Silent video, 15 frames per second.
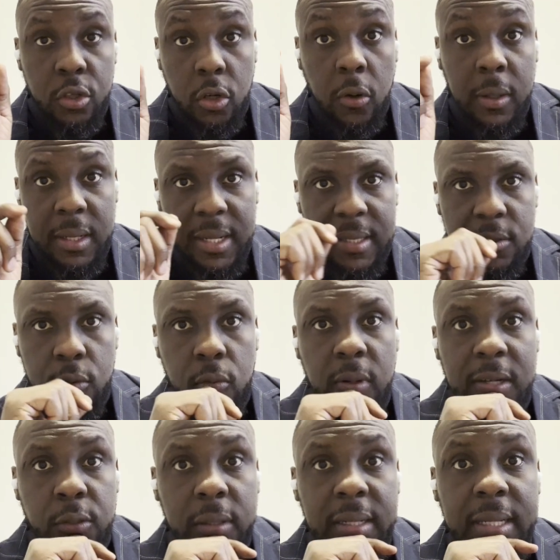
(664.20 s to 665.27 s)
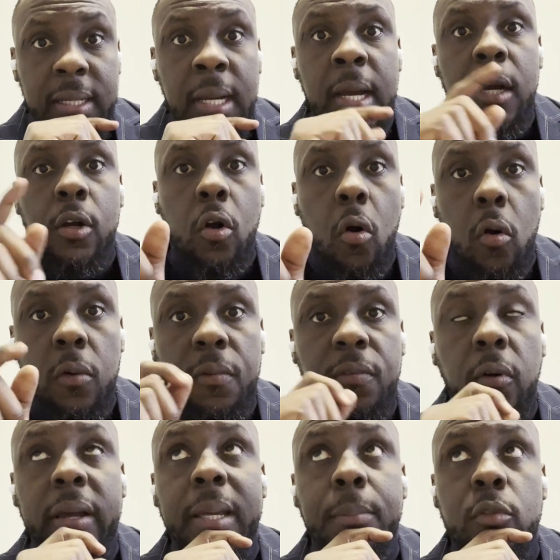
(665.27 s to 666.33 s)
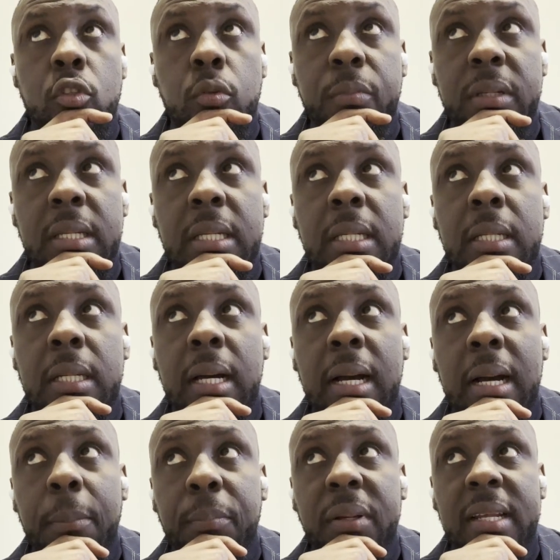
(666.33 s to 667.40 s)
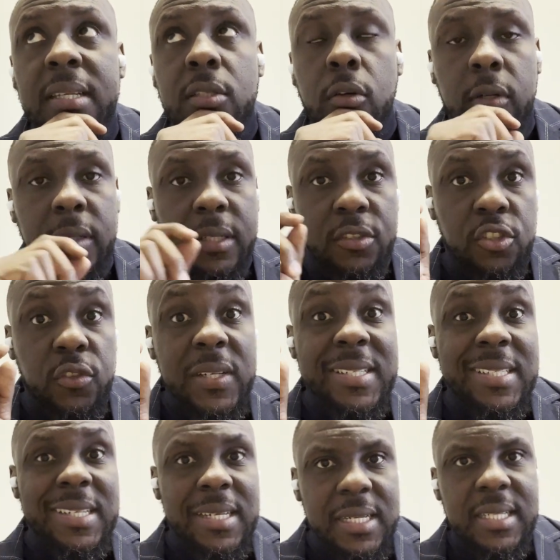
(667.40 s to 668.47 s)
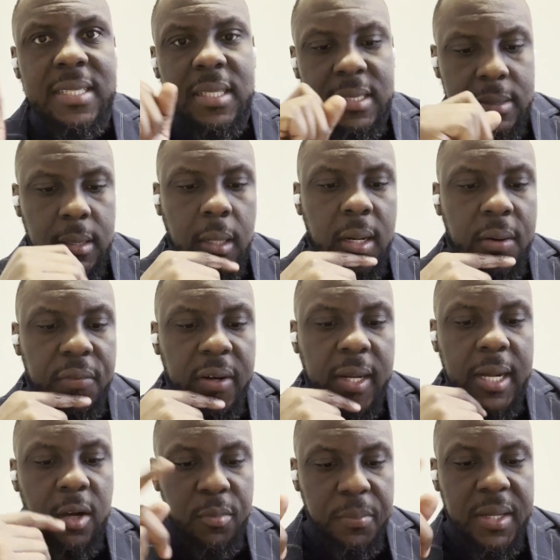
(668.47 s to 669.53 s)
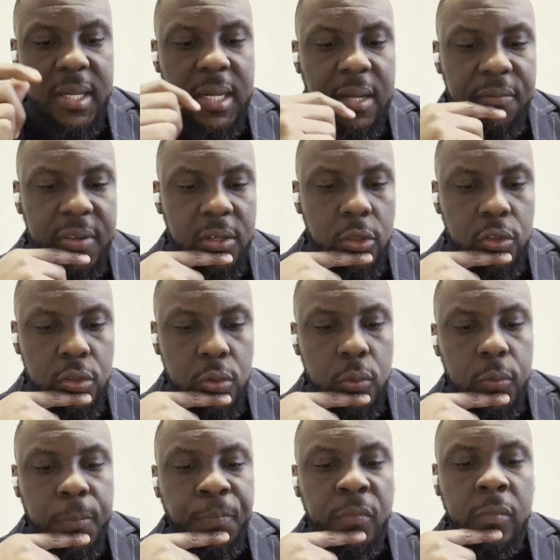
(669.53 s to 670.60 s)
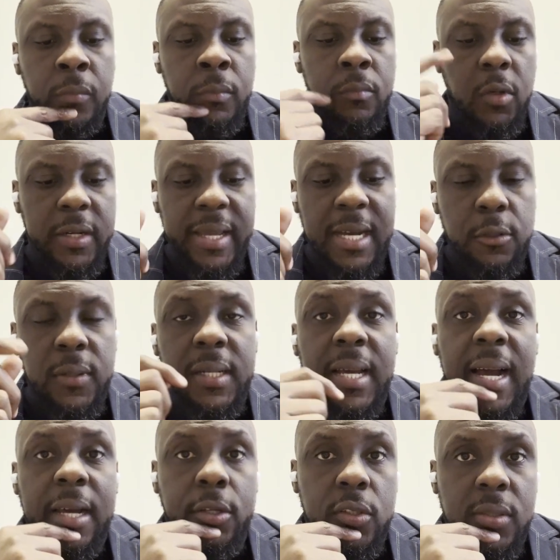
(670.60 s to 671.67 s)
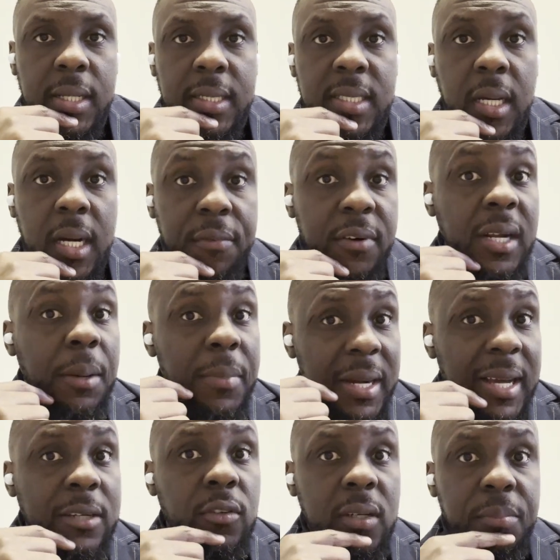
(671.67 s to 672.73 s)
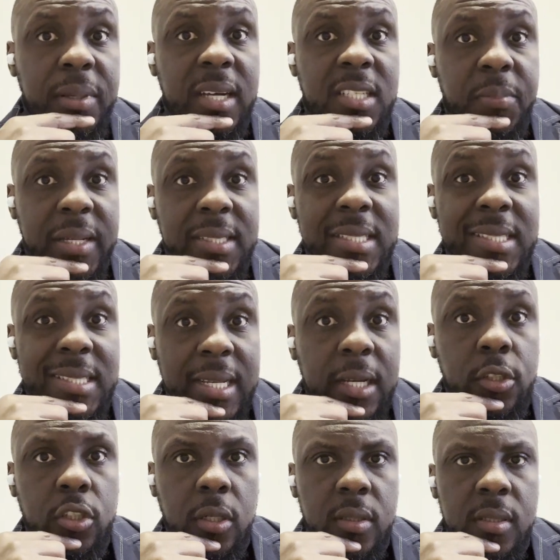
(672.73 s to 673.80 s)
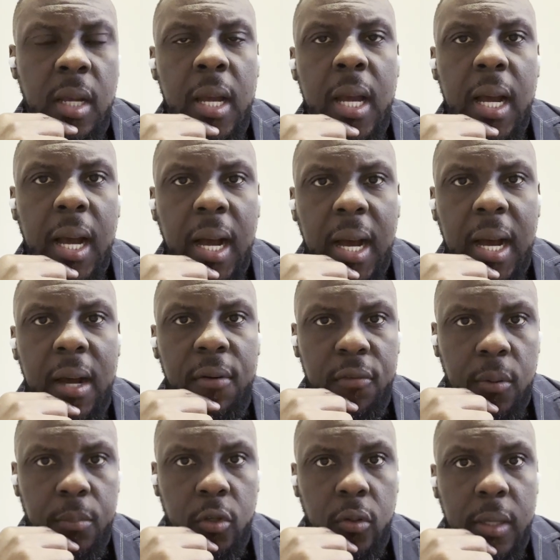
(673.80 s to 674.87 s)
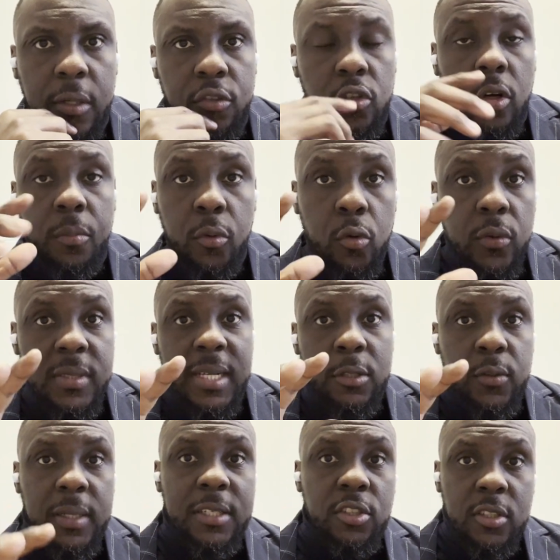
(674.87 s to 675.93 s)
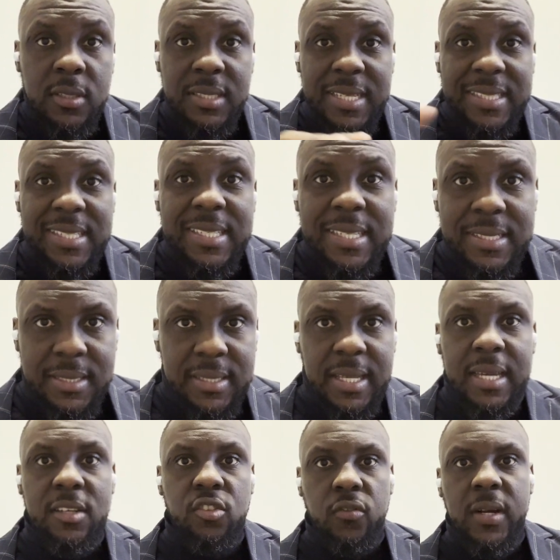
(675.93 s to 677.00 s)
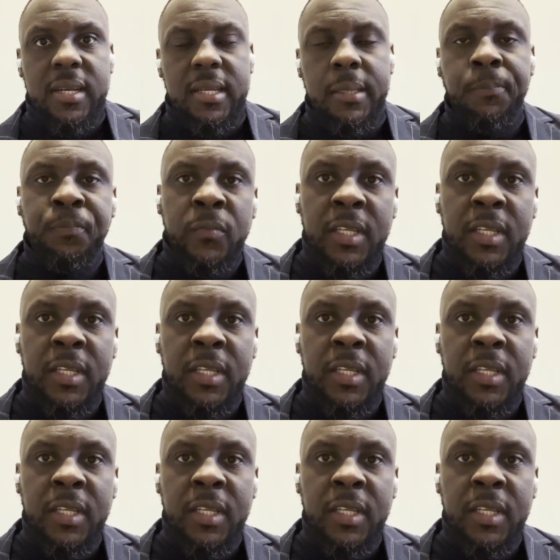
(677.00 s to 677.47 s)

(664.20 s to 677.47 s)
Douglas, who actually called for him to be placed on the treason list in South Africa. I'll be making that video soon, but he actually argues that South Africa might actually be expecting sanctions from Donald Trump, who is actually just setting the stage ready.